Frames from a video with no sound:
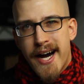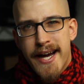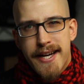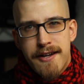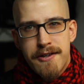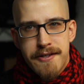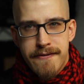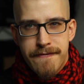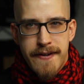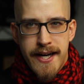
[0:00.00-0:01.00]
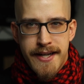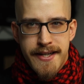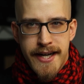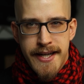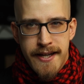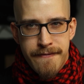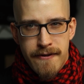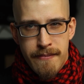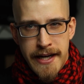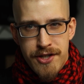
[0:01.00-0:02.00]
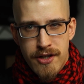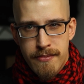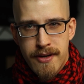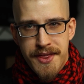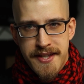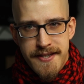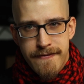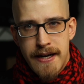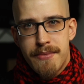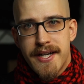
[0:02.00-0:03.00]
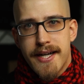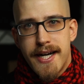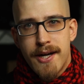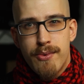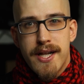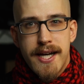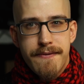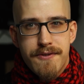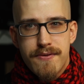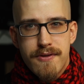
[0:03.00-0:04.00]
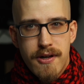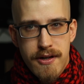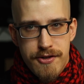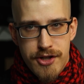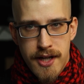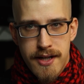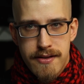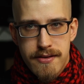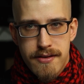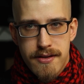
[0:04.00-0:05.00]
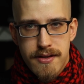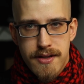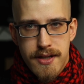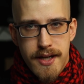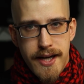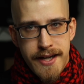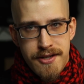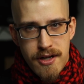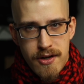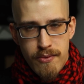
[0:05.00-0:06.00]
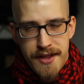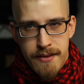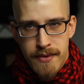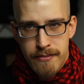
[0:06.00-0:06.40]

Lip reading: I couldn't find any information about this fabric. I will have to call Schoeller and talk with them